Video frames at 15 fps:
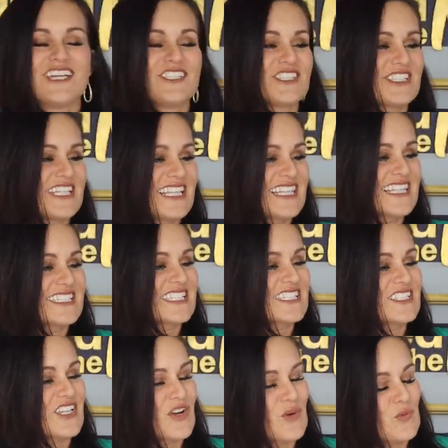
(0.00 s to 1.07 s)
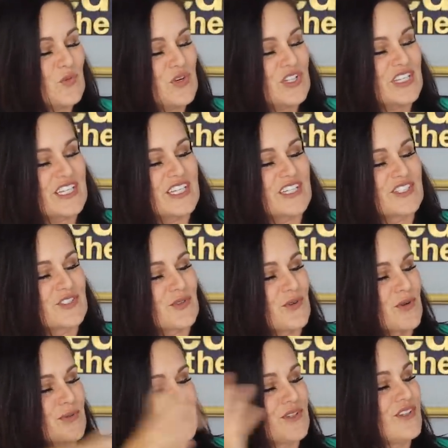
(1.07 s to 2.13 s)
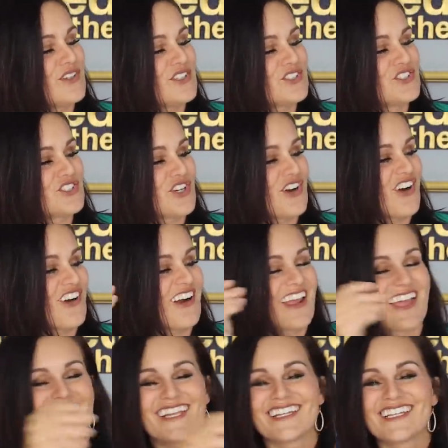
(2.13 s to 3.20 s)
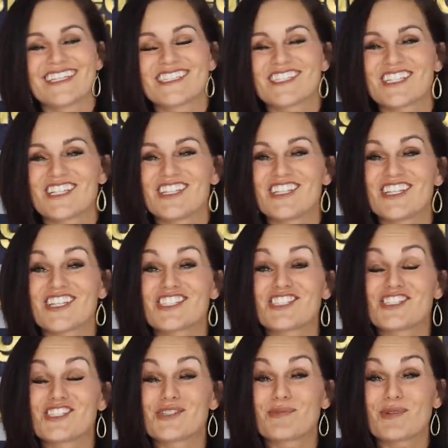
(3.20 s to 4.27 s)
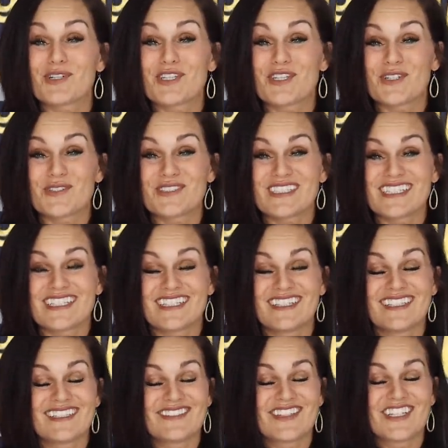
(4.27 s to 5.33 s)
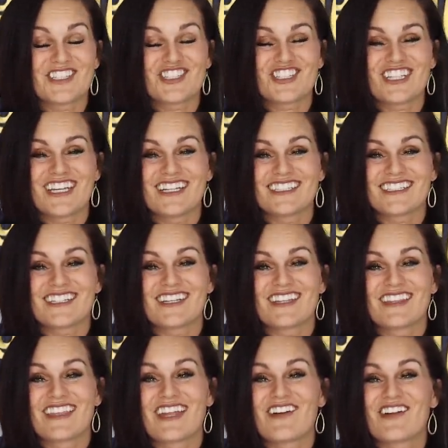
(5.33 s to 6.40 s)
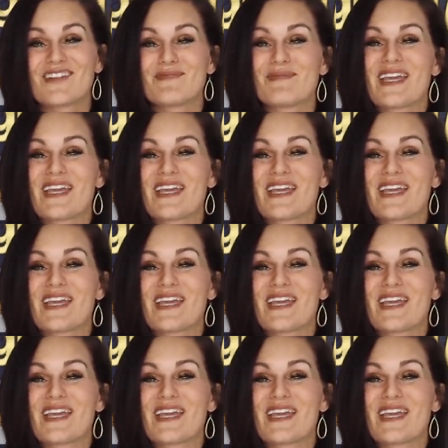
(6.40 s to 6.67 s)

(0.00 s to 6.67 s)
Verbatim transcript: I just think this is a really adorable jar and it's gonna look super cute in the little kitchenette there in